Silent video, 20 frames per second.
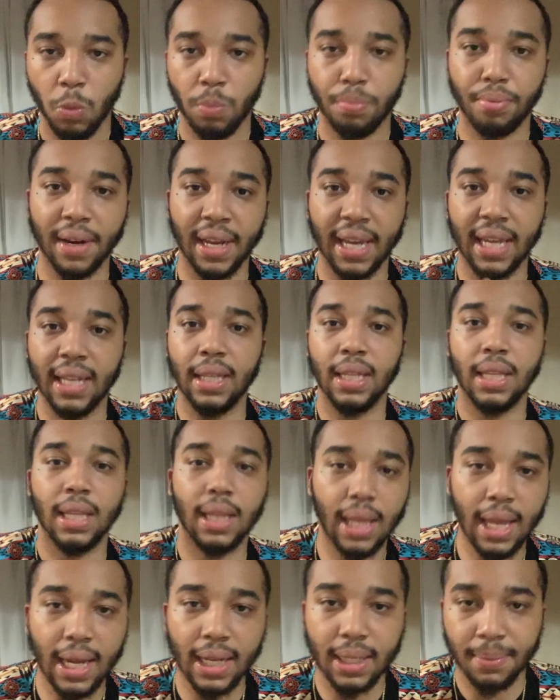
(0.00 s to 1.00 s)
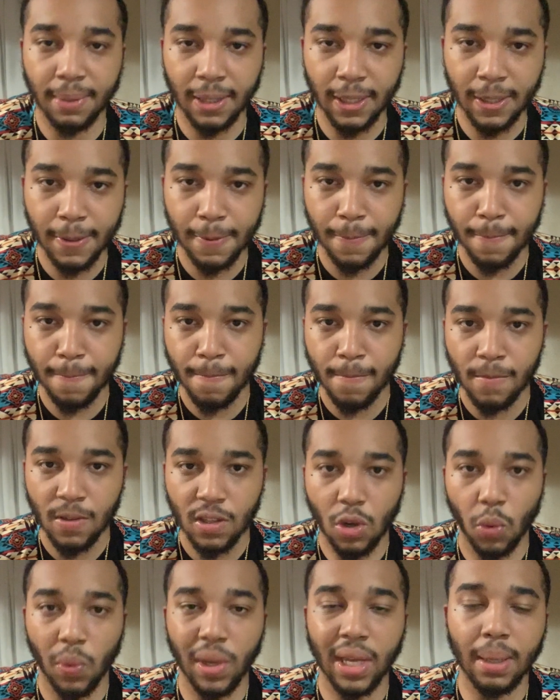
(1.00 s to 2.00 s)
Bring in the elect, man.
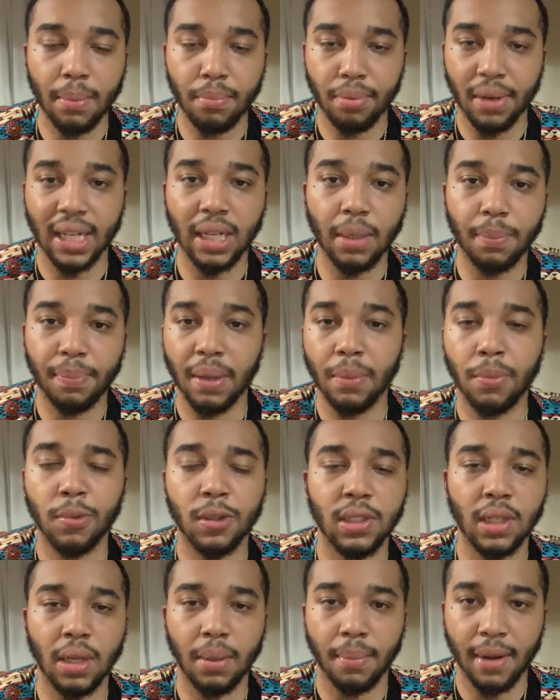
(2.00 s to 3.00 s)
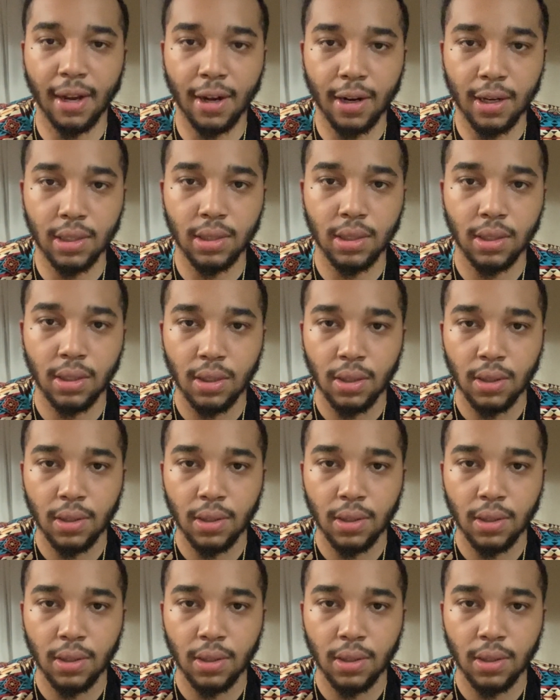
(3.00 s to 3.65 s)
So we can bring the people to the marriage.